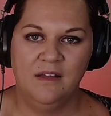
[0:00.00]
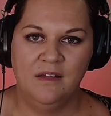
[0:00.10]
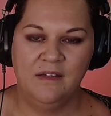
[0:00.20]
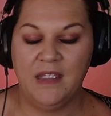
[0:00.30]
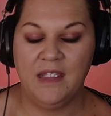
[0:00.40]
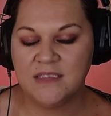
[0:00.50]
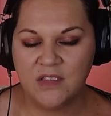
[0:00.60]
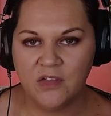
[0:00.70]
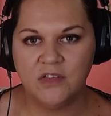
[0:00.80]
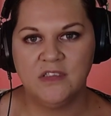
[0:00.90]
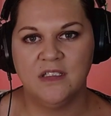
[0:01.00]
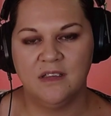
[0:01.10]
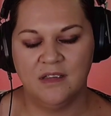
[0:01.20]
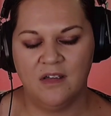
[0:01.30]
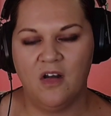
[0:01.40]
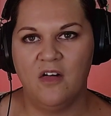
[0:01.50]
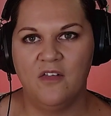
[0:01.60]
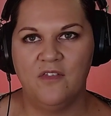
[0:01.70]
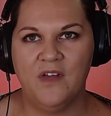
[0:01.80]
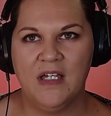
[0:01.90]
execution
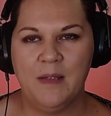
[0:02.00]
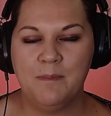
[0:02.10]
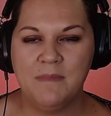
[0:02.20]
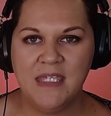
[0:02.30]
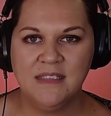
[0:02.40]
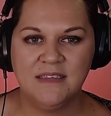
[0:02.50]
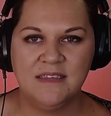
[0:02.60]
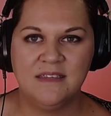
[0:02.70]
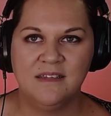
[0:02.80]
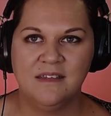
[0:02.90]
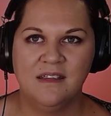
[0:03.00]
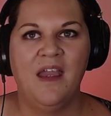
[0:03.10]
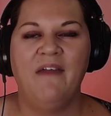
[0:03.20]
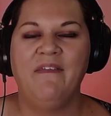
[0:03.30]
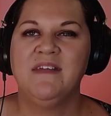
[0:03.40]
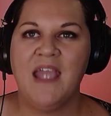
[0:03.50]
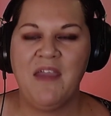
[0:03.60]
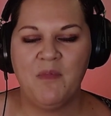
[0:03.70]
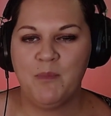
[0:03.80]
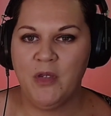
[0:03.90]
of Mance, and then to have
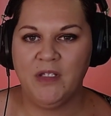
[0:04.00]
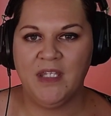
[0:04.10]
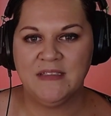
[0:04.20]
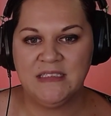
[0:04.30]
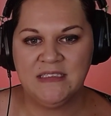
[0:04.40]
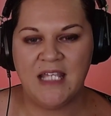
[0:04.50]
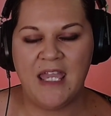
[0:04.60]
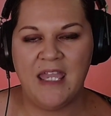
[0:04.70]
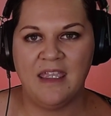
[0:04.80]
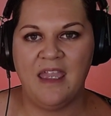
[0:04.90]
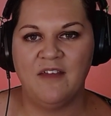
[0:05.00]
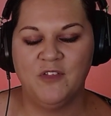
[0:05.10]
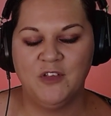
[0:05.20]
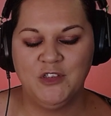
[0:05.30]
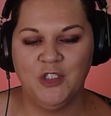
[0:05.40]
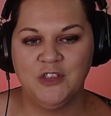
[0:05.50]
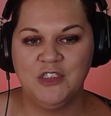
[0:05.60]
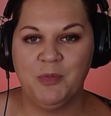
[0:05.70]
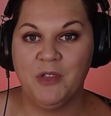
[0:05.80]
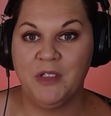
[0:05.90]
him burning at the stake, and for Jon to
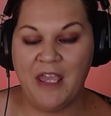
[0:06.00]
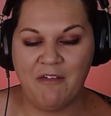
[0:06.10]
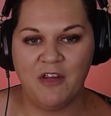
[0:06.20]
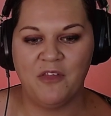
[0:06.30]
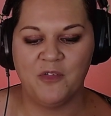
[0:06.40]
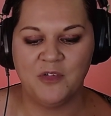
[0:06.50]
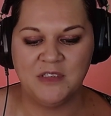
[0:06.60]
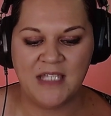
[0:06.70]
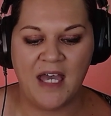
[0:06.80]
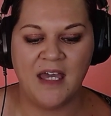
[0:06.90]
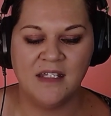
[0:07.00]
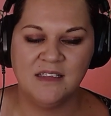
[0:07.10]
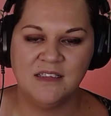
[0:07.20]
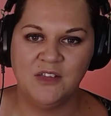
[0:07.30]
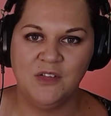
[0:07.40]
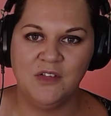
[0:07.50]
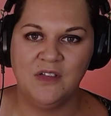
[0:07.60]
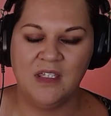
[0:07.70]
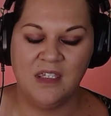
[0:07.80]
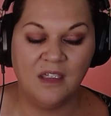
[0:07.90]
put an arrow through his heart to
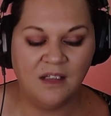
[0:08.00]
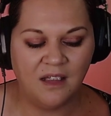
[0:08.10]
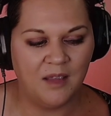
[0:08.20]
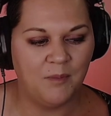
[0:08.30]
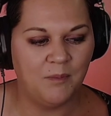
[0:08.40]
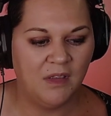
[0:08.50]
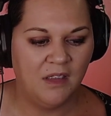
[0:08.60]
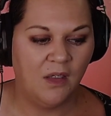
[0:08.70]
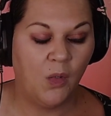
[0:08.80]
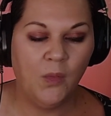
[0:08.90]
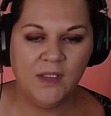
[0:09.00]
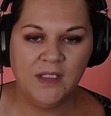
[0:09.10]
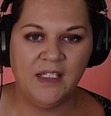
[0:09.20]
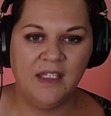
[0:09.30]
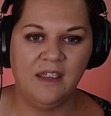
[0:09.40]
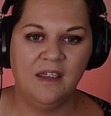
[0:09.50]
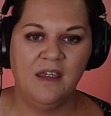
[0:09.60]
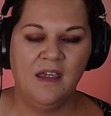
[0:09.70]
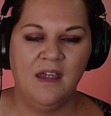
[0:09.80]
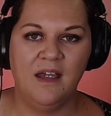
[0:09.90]
kill him quickly.
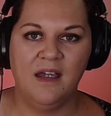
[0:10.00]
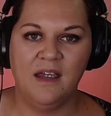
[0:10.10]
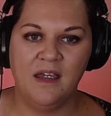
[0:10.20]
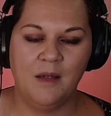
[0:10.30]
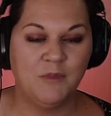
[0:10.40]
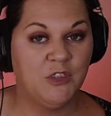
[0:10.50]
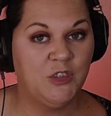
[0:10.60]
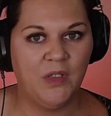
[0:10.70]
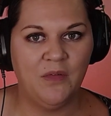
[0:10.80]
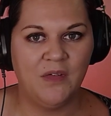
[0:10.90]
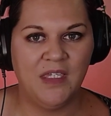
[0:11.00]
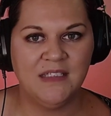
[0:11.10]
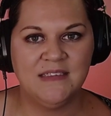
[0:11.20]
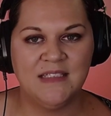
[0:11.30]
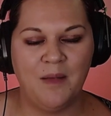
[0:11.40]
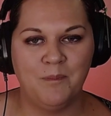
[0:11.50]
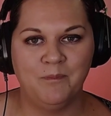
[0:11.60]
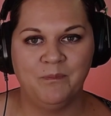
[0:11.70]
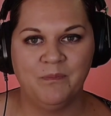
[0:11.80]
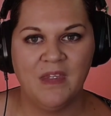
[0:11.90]
I'm sure he'll get some
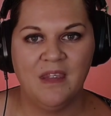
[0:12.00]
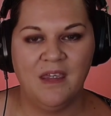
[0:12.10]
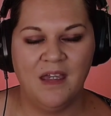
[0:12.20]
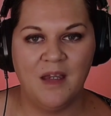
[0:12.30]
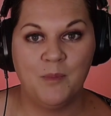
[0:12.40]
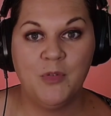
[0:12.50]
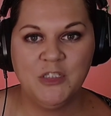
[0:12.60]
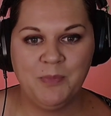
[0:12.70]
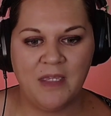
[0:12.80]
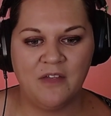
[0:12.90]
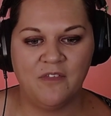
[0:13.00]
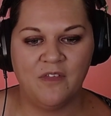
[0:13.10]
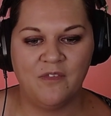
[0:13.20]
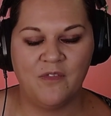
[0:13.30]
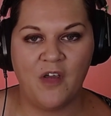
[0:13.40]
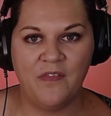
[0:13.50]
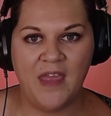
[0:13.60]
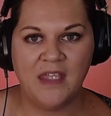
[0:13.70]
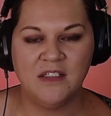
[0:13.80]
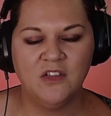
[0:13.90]
pushback on
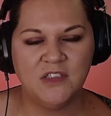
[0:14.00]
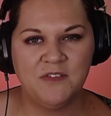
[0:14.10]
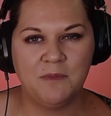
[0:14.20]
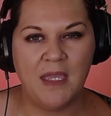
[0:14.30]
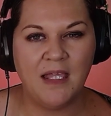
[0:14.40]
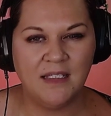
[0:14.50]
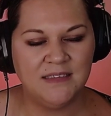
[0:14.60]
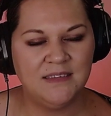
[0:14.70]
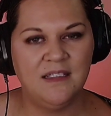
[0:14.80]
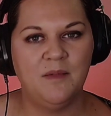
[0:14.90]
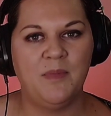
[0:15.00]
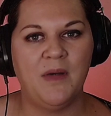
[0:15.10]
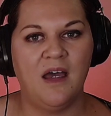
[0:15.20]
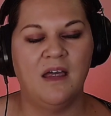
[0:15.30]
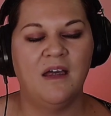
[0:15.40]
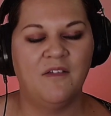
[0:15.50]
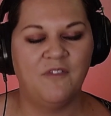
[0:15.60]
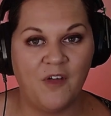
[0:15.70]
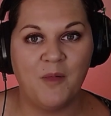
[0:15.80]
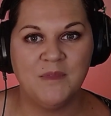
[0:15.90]
that, not just from Alistair, but
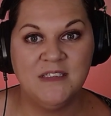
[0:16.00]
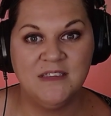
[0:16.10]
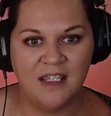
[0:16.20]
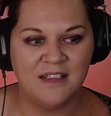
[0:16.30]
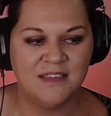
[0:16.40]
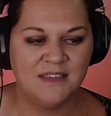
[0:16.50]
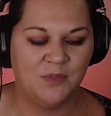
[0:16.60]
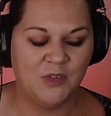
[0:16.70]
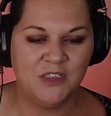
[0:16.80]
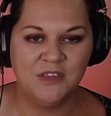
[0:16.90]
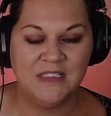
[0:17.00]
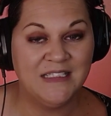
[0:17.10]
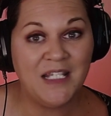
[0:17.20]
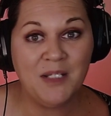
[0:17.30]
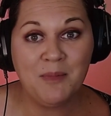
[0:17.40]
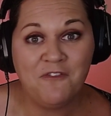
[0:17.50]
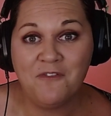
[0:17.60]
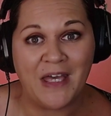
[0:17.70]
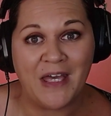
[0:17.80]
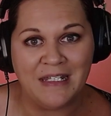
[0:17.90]
from Stannis, which is going to be
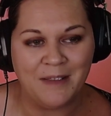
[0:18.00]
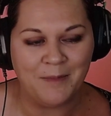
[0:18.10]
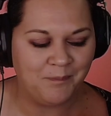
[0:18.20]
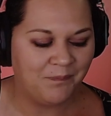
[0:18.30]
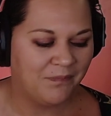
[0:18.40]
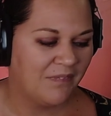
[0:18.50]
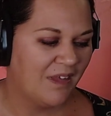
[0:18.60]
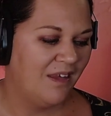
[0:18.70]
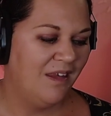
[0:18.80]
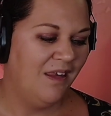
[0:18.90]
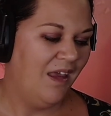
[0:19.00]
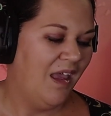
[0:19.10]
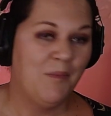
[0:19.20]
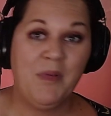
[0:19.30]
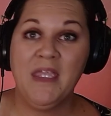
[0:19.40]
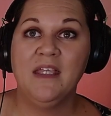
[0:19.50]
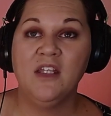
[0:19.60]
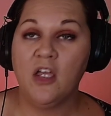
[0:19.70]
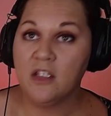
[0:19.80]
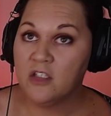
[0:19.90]
fun. But yeah,
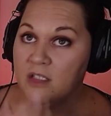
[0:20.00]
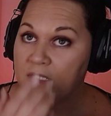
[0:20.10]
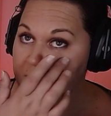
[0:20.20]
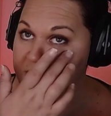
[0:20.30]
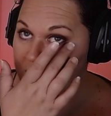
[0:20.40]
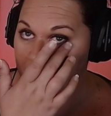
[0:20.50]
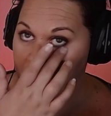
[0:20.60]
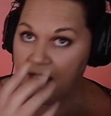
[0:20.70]
no, good episode.